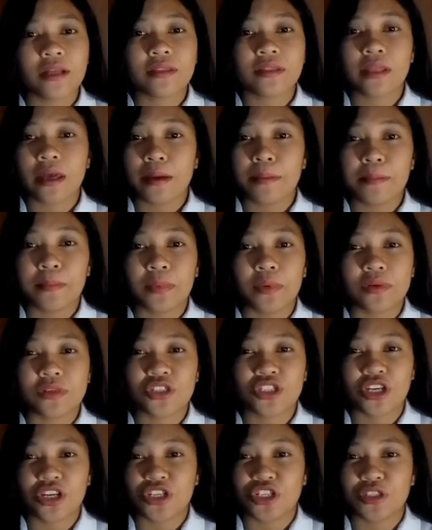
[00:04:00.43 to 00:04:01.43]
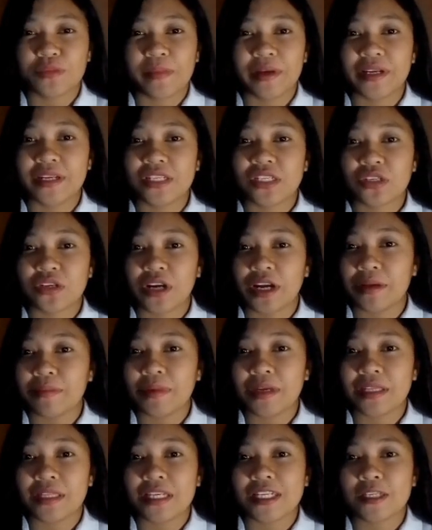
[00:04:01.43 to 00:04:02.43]
a tempo change by
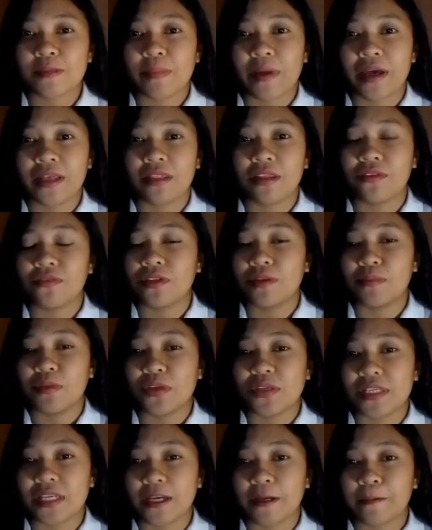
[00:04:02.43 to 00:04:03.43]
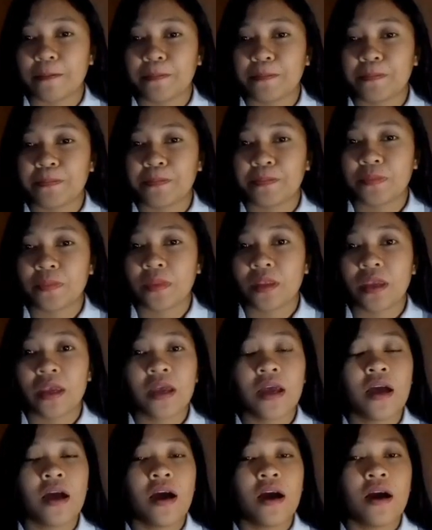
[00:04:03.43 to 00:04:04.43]
describing the speed of the music.
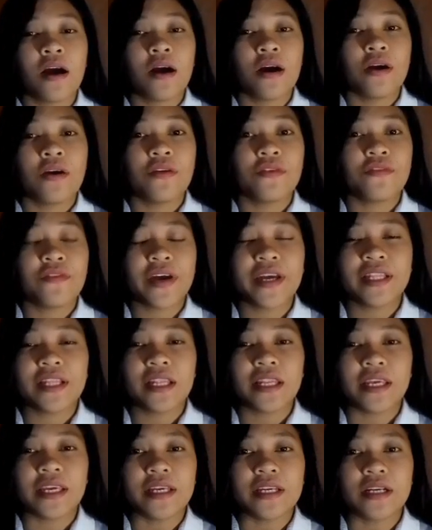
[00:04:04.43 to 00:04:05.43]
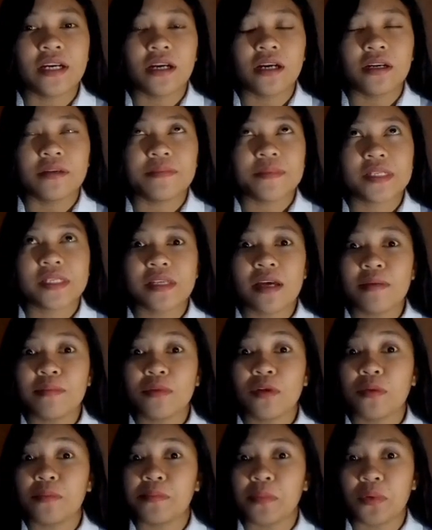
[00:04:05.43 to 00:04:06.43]
Finally, some
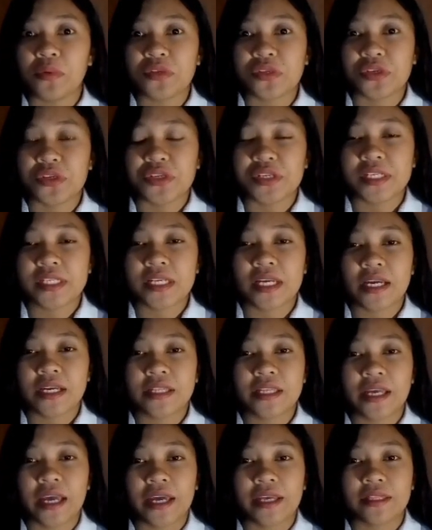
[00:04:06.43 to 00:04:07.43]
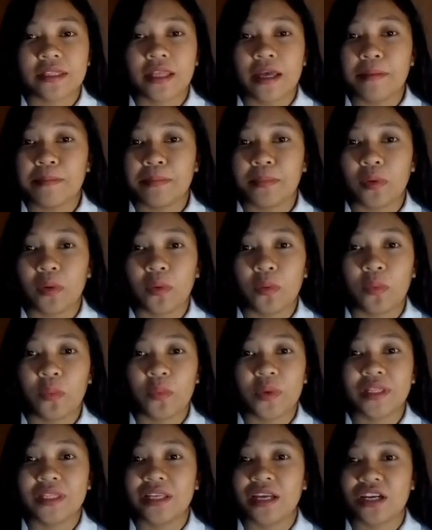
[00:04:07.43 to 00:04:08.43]
composers indicate tempo
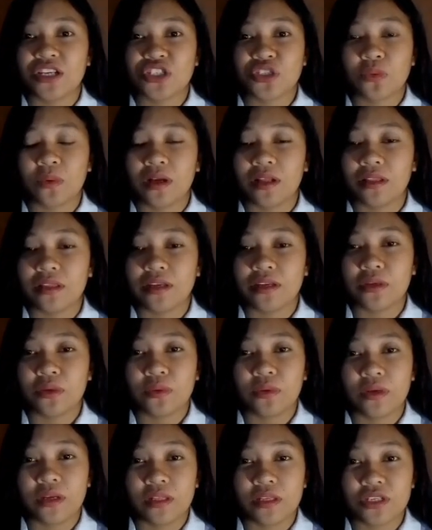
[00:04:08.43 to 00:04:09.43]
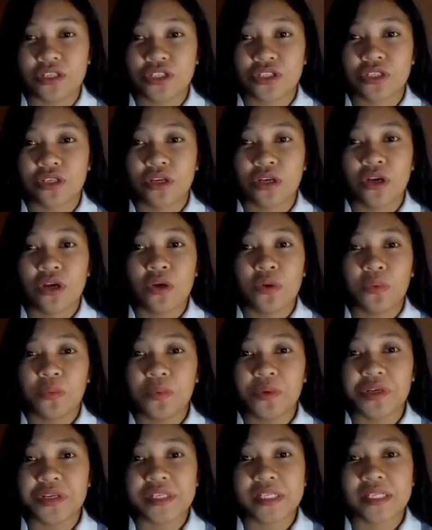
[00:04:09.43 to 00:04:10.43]
with casual English
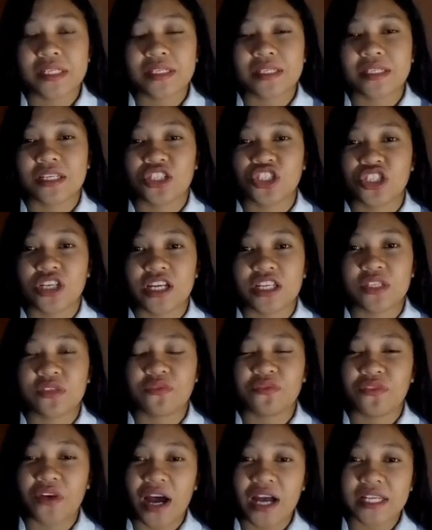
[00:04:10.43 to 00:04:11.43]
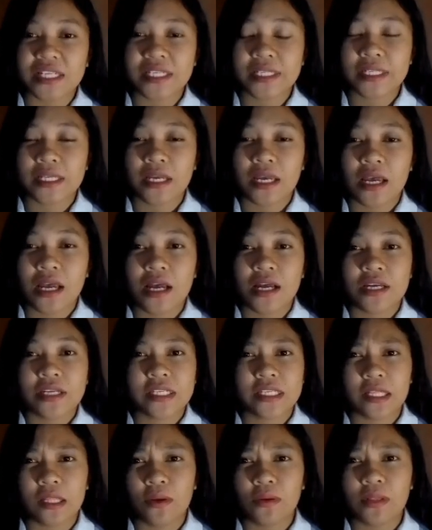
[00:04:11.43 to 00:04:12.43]
words such as fast,
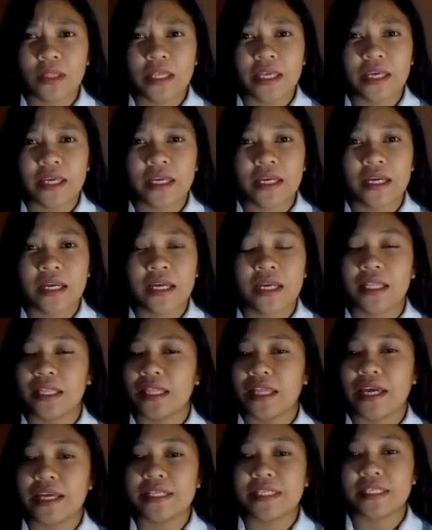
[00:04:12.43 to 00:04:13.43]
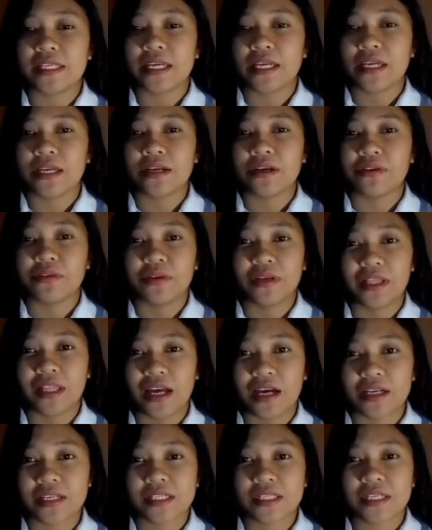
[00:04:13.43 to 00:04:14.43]
slowly, lazy,
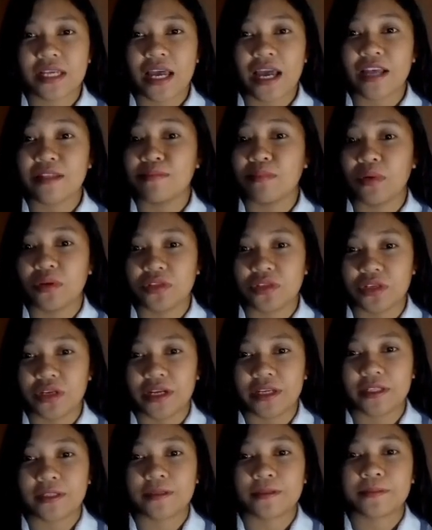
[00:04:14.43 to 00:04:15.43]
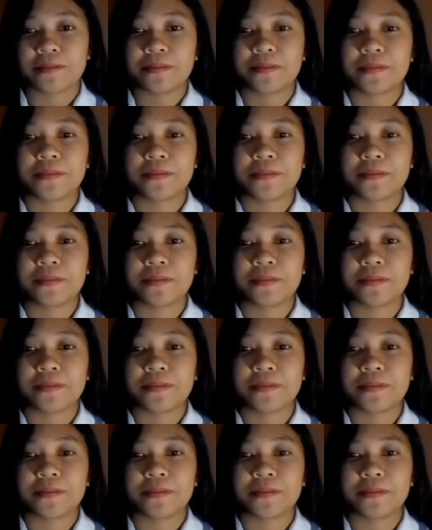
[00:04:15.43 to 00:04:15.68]
relaxed, and moderate.